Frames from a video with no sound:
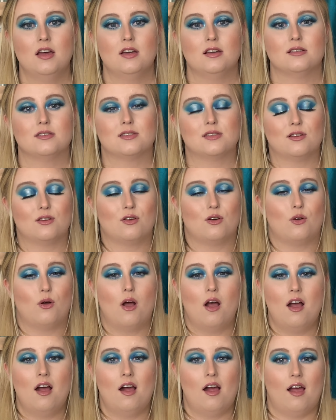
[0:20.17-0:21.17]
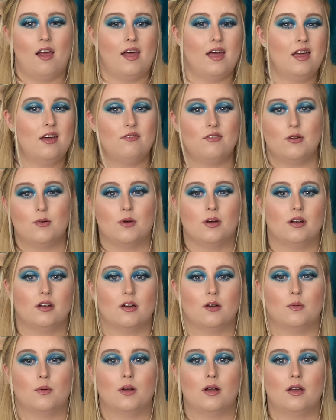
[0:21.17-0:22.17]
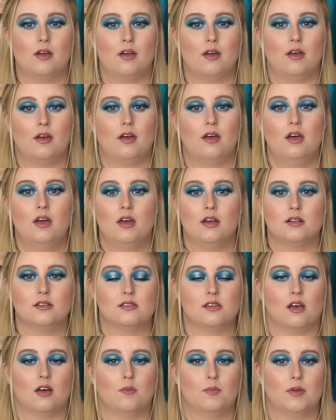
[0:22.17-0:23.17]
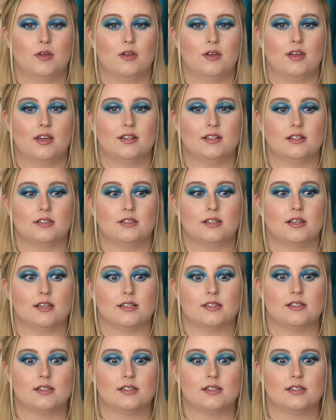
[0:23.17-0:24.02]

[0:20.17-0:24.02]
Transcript: So if you weren't aware, Doll Beauty did this